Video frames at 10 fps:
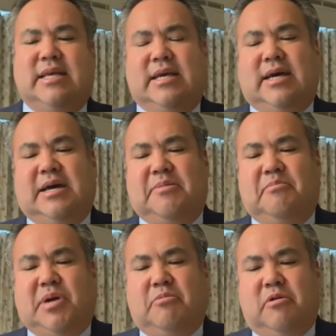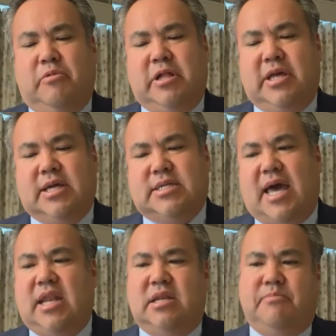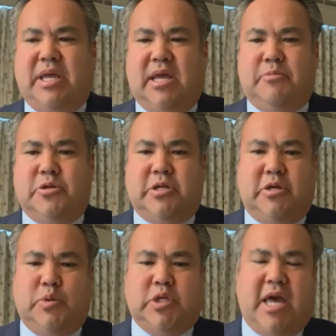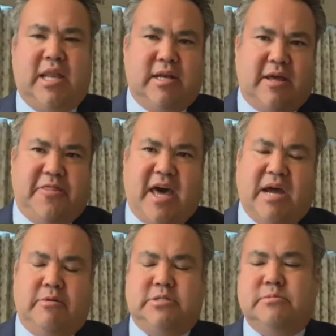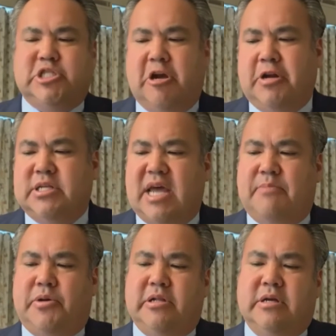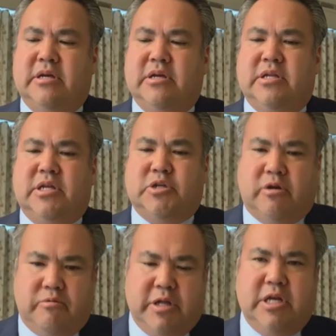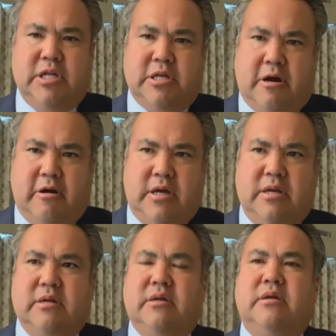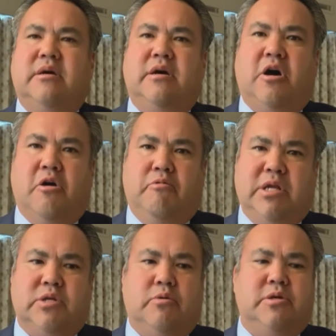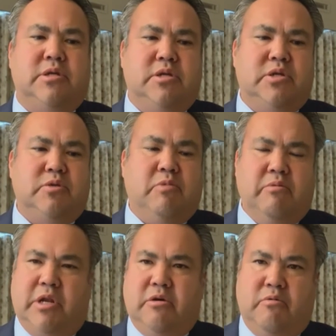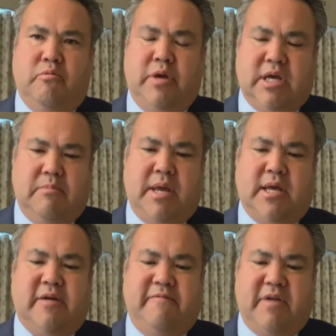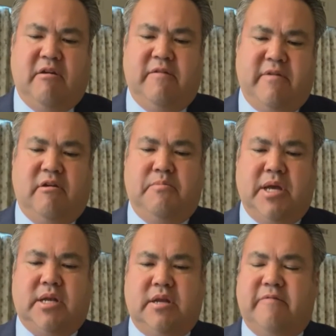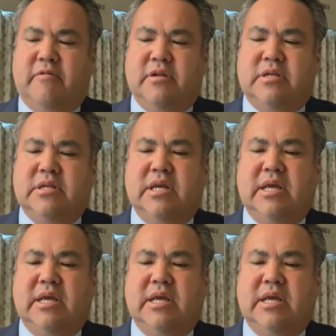But we're really excited to be able to use data. And I thought I would share an example to sort of really target our resources where we know we can make a very, very big difference.